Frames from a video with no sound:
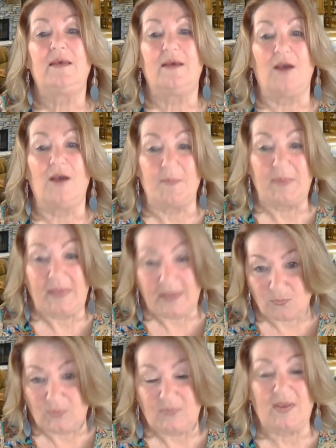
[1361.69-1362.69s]

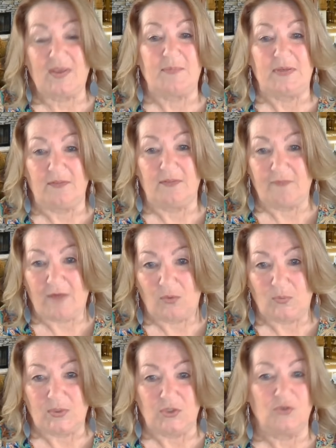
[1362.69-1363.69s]
Armageddon was coming in the
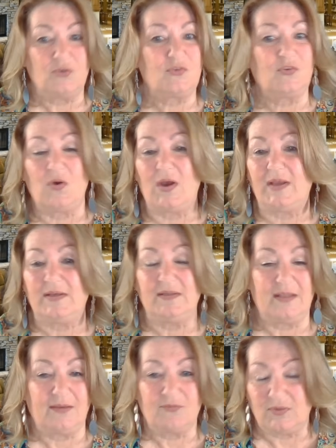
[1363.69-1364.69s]
following year, so I
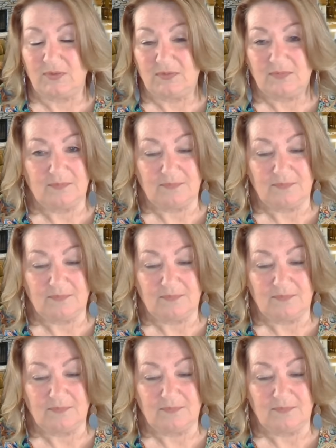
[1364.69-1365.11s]
didn't have to.